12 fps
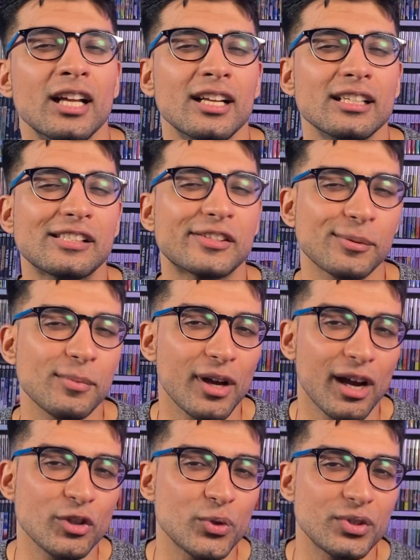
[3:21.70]
Some
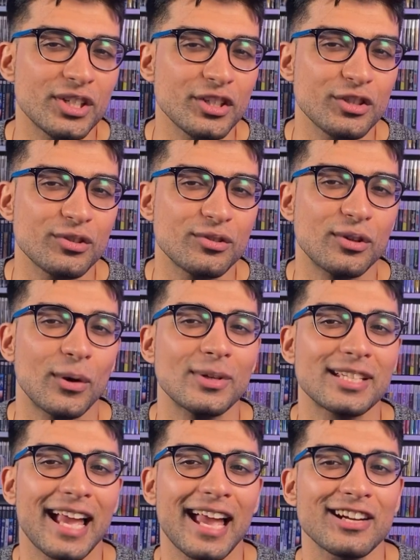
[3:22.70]
contradictions though is
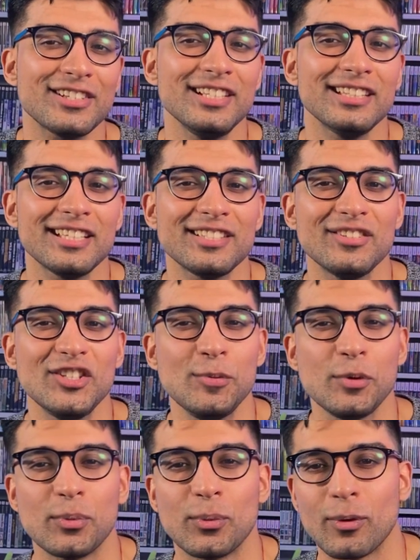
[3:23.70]
actually less to do with
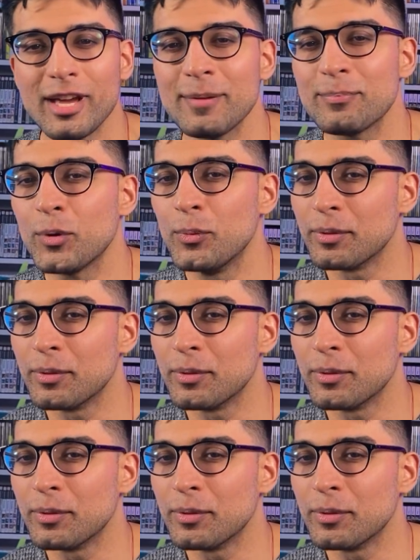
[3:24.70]
Red but with